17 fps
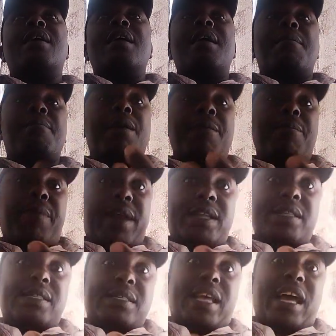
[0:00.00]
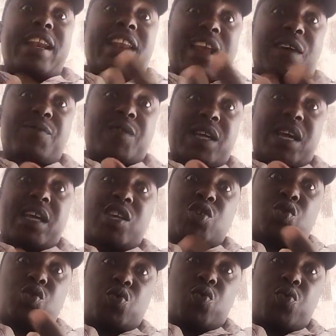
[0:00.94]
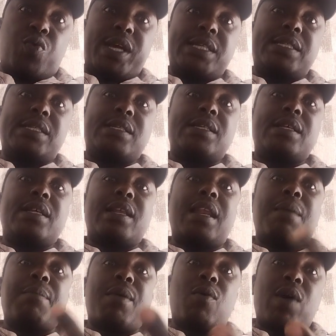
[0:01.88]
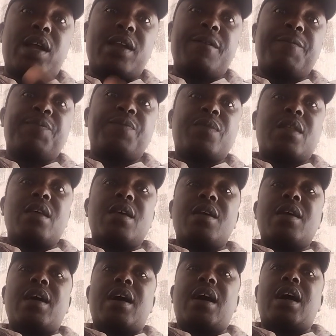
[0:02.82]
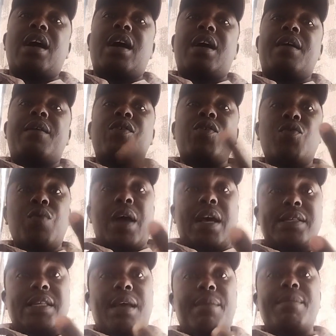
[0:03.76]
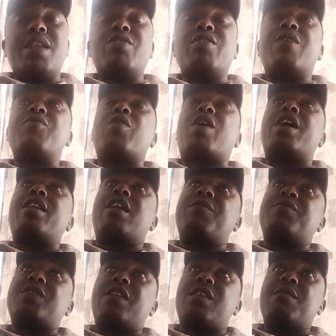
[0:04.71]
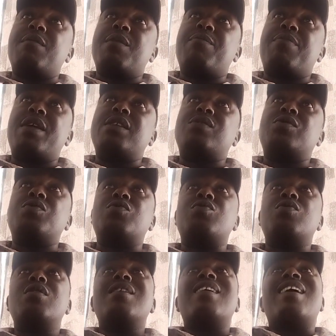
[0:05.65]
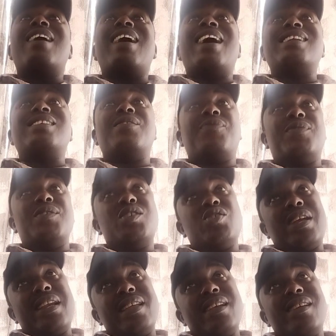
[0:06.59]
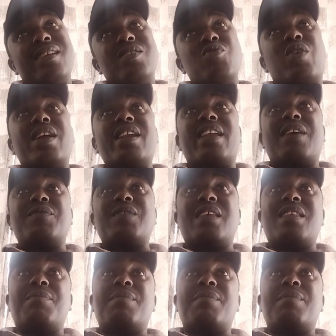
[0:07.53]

Membranes can rupture in two ways. Number one, you as a midwife, you can rupture the membranes through artificially. You can rupture them